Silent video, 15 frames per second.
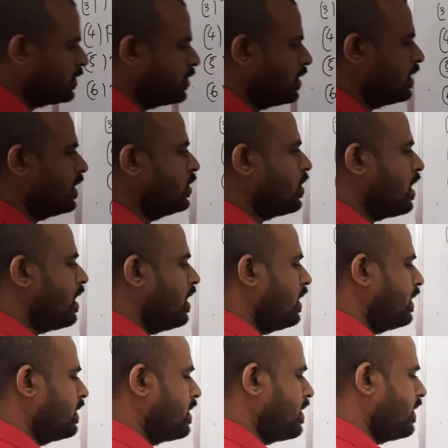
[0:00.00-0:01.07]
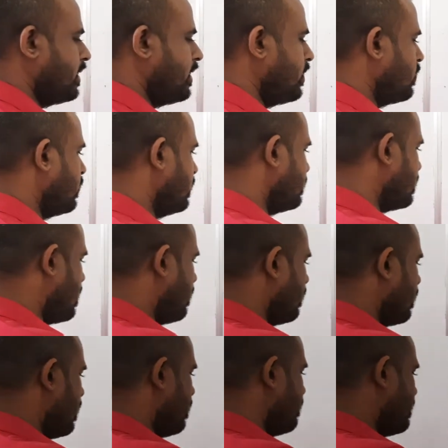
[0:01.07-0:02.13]
journal you are crediting to discount
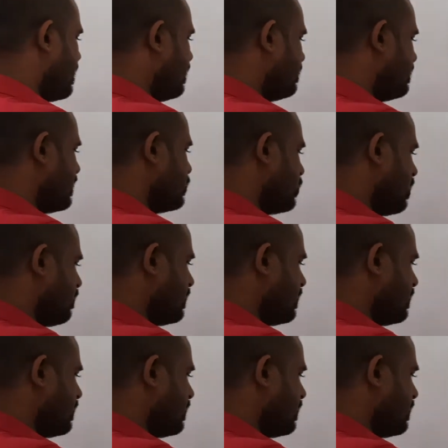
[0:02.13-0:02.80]
column. Transaction number